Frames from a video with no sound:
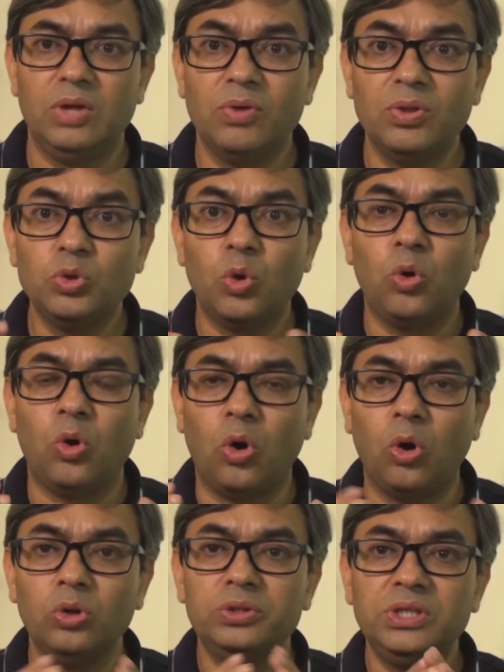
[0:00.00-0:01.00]
Even though
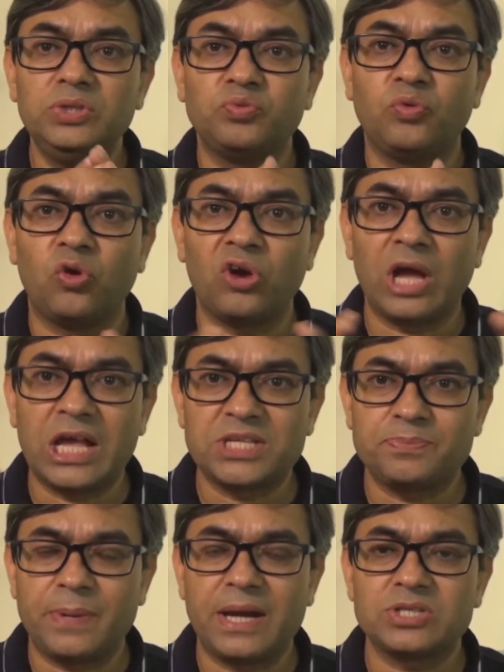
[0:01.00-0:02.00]
all these four
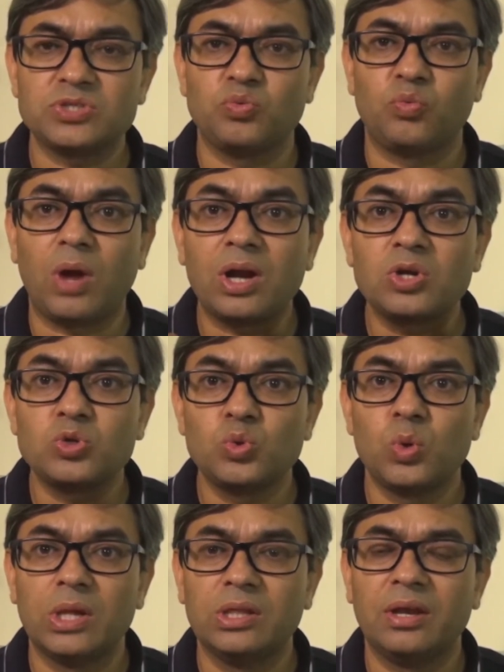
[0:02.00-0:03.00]
aspects work
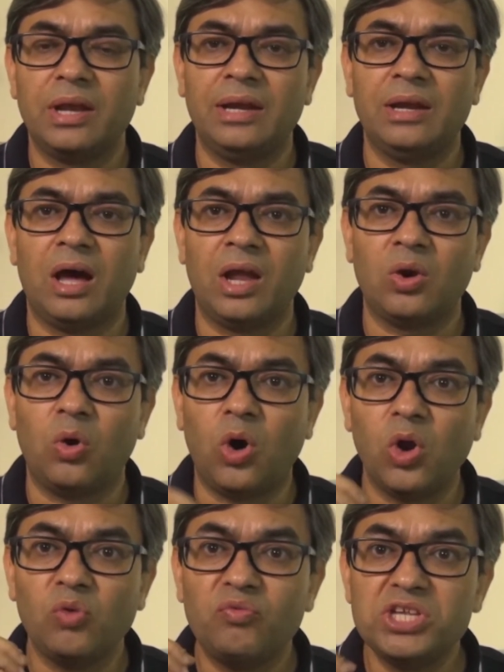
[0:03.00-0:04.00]
together and are
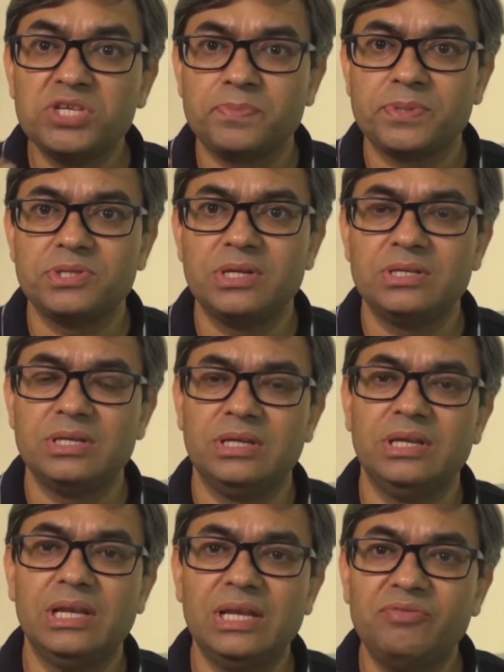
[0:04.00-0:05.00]
always present
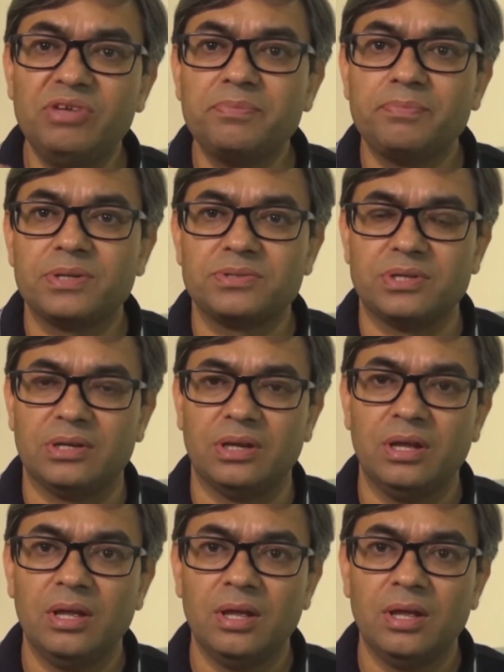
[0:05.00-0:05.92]
in a living person,